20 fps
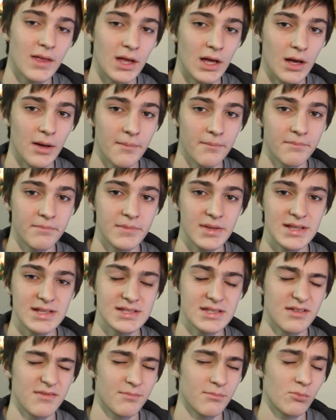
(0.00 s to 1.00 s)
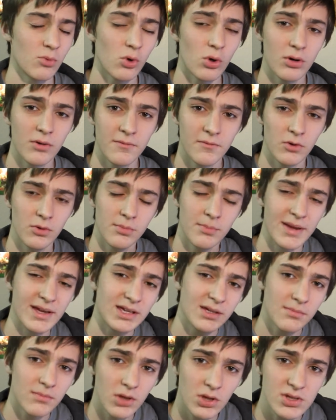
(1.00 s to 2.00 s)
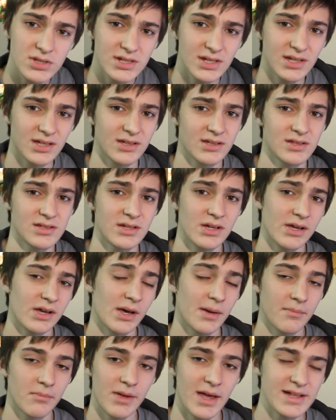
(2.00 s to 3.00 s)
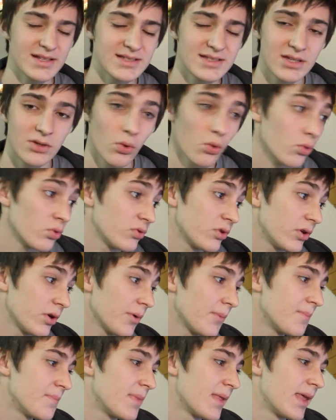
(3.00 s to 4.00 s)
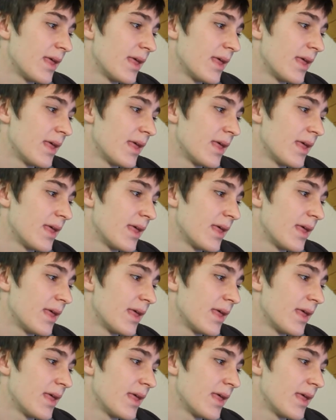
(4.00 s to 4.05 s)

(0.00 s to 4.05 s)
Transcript: Um, it's more for making music and um, editing audio.